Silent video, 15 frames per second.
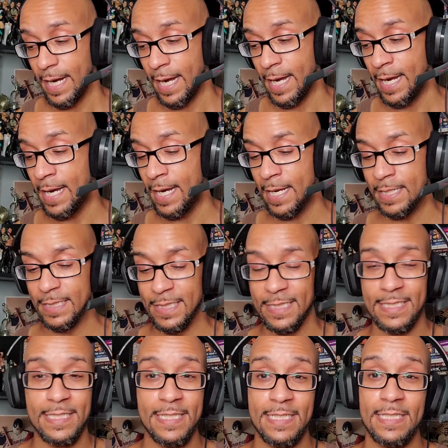And
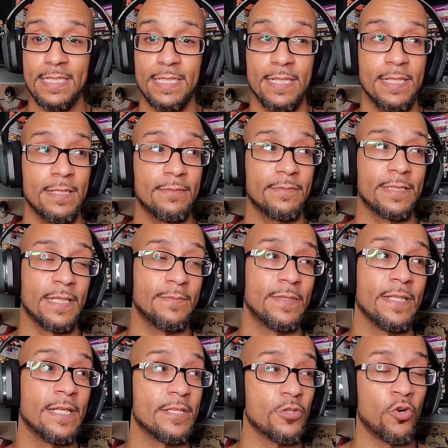this isn't
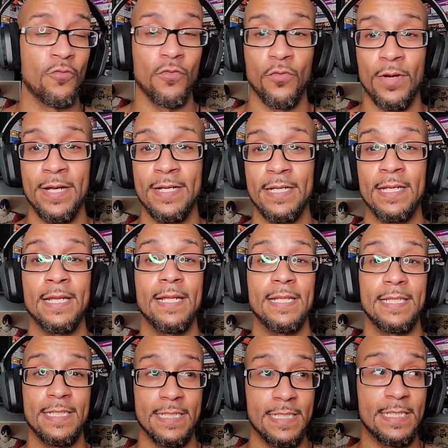something that's overrated.
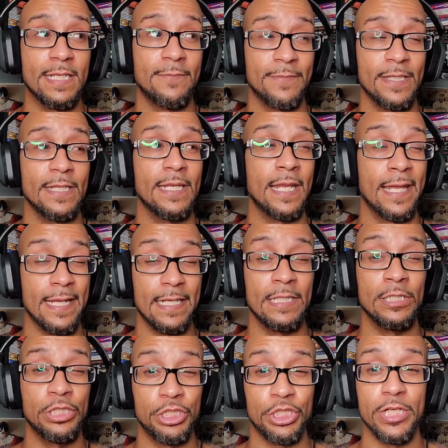Like, this is something that
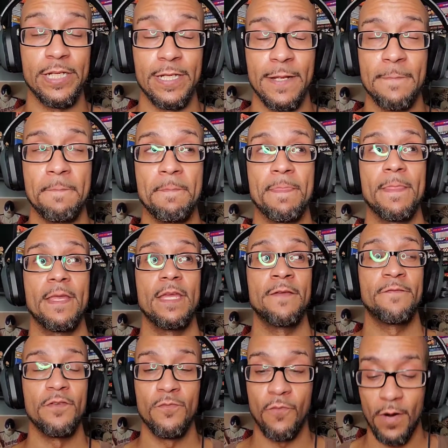legit,
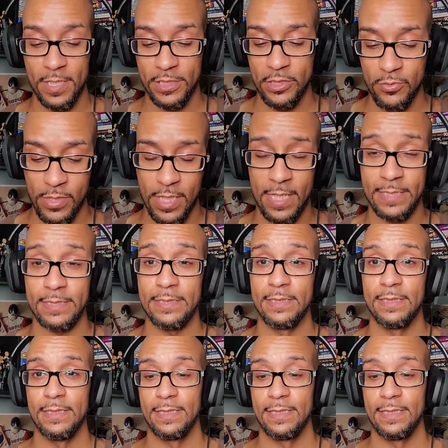if you watched Okada